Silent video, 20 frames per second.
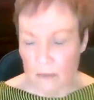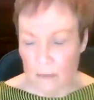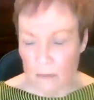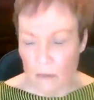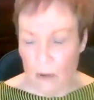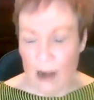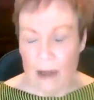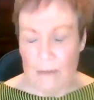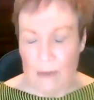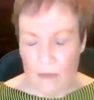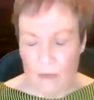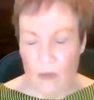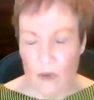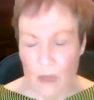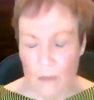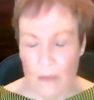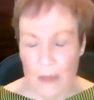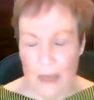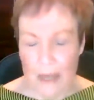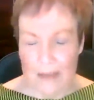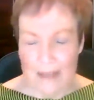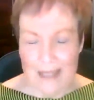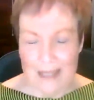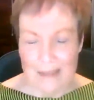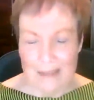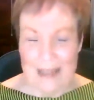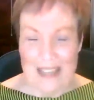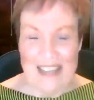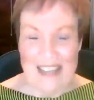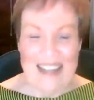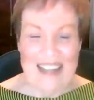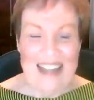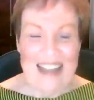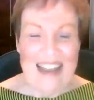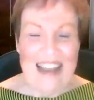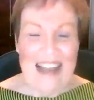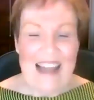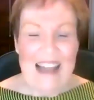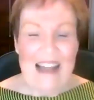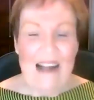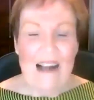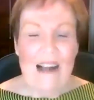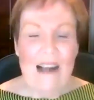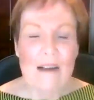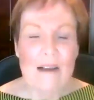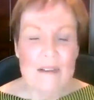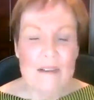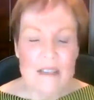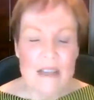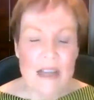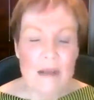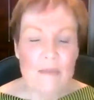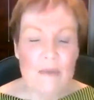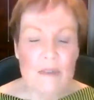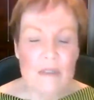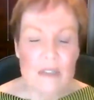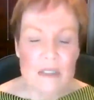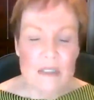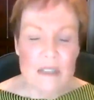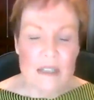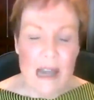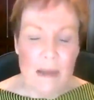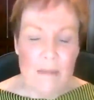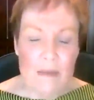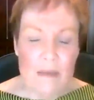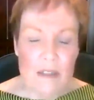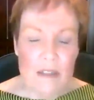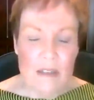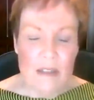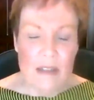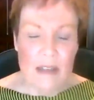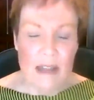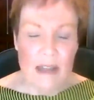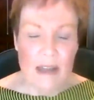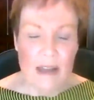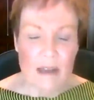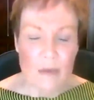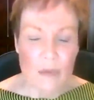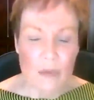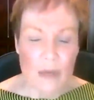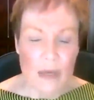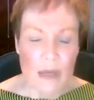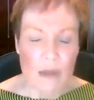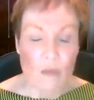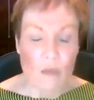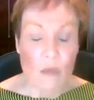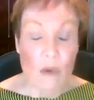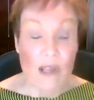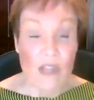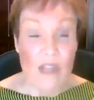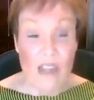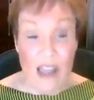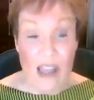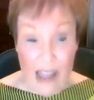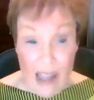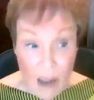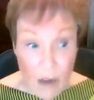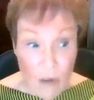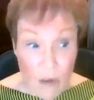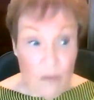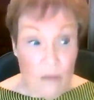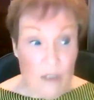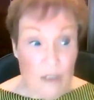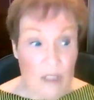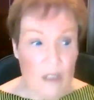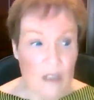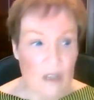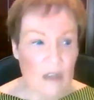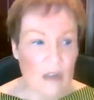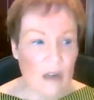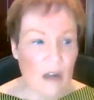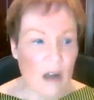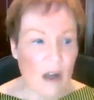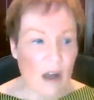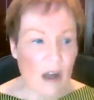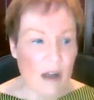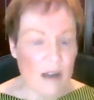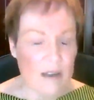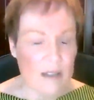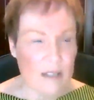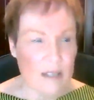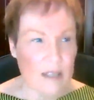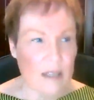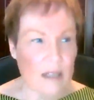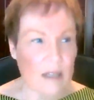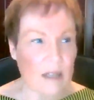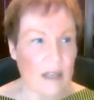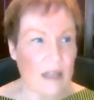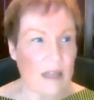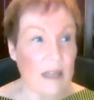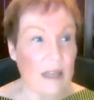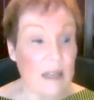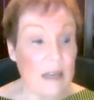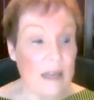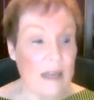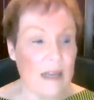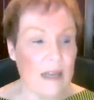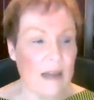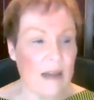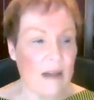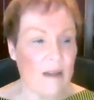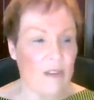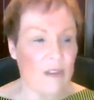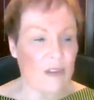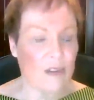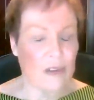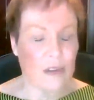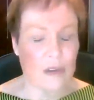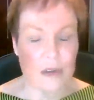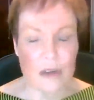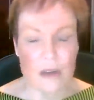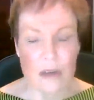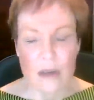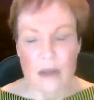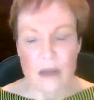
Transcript: right before the pandemic. I was able to tap into the equity without causing any other